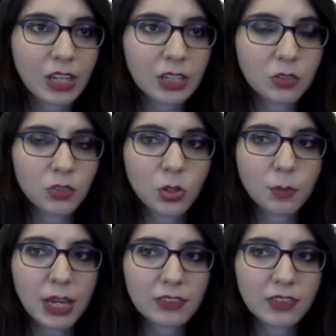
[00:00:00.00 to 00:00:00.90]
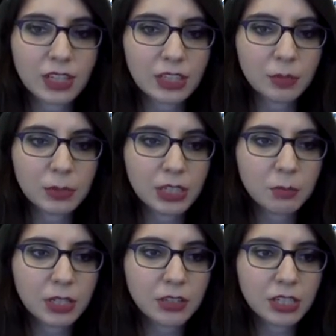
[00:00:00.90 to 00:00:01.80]
I can also go back to that keeping
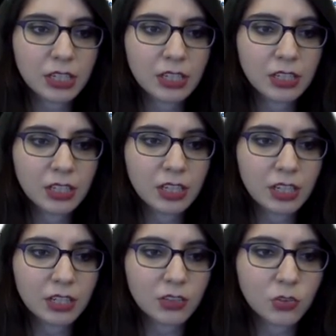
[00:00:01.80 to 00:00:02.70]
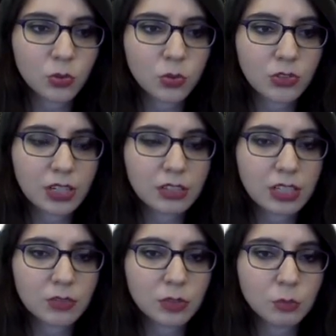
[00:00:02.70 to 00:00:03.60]
up area and scroll down
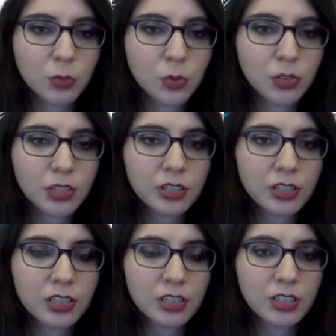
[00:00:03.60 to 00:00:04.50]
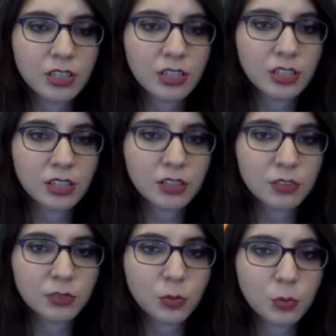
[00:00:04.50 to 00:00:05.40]
even more
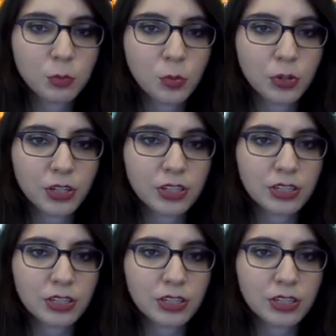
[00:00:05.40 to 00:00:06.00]
for more